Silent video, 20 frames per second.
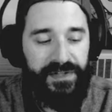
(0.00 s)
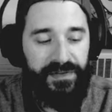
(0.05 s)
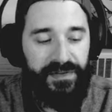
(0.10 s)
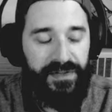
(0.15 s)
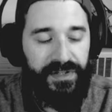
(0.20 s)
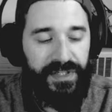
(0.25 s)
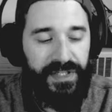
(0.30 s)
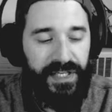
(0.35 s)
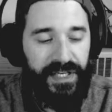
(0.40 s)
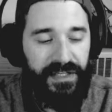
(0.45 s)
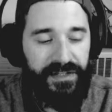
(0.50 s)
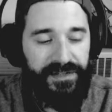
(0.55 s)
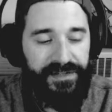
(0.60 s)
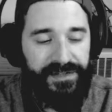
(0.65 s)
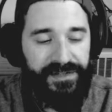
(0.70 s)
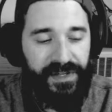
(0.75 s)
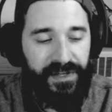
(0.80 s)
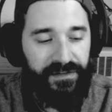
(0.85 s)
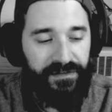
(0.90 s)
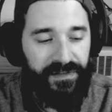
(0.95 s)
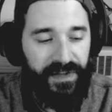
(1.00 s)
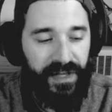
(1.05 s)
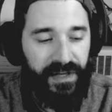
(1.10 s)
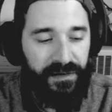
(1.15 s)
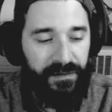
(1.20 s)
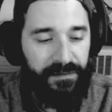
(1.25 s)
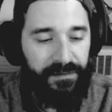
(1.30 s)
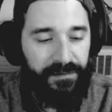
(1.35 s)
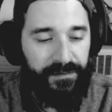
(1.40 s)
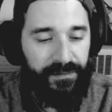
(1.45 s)
you could get to solve
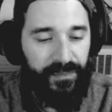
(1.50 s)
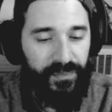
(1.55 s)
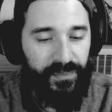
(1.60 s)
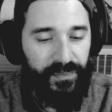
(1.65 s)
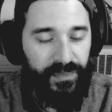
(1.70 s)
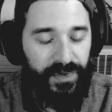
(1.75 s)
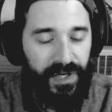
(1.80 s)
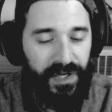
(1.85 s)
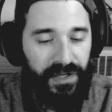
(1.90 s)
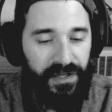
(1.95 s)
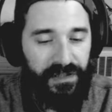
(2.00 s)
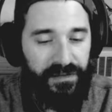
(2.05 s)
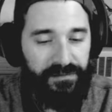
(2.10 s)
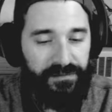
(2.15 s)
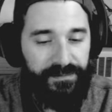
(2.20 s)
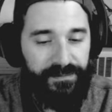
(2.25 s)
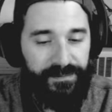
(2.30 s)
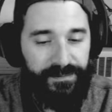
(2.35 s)
that are,